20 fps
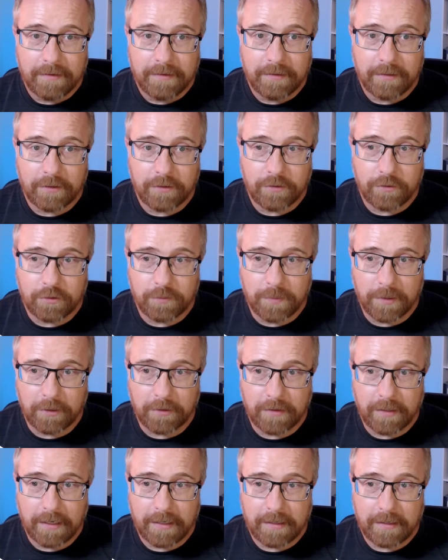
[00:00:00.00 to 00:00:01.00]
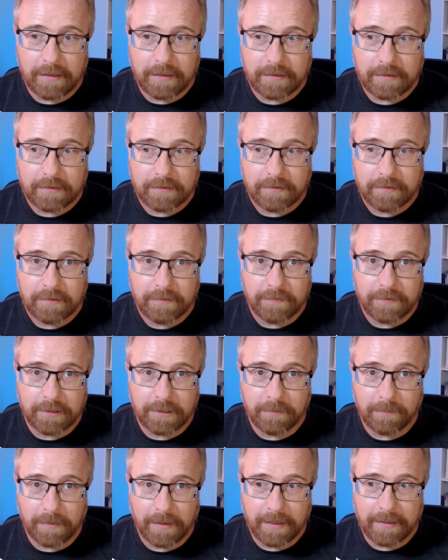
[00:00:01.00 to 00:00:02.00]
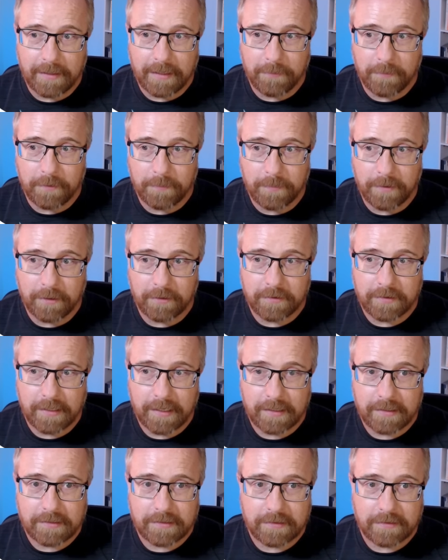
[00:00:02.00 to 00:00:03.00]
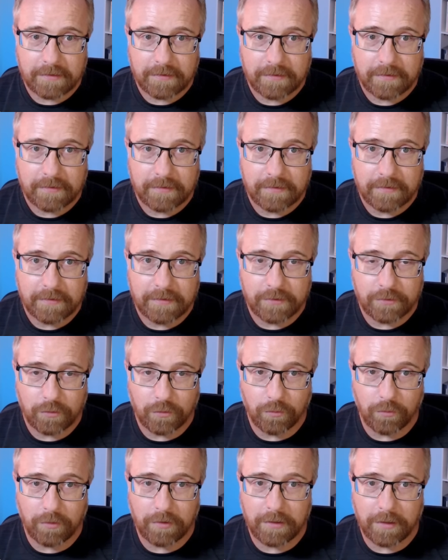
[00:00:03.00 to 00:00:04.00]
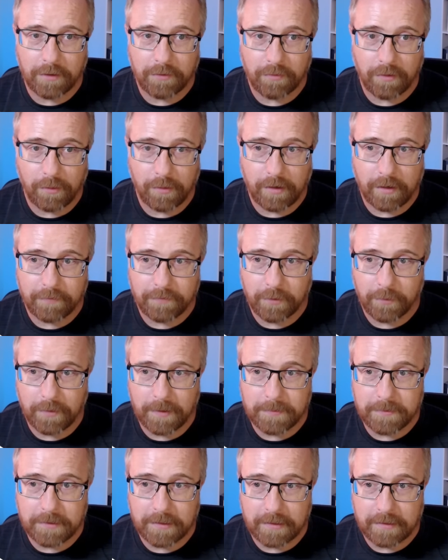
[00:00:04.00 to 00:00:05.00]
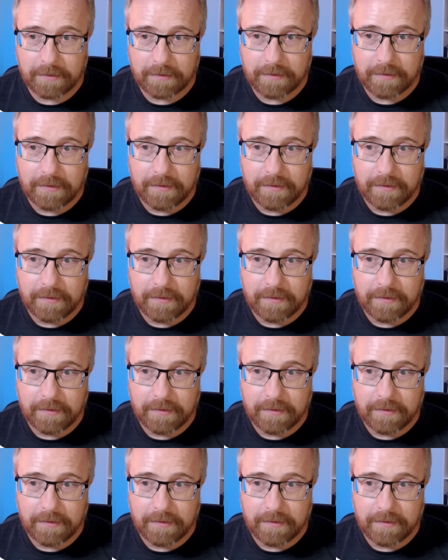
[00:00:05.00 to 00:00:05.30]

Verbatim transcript: You can choose bigger line height. If you combine that with bigger text, this would really throw off your website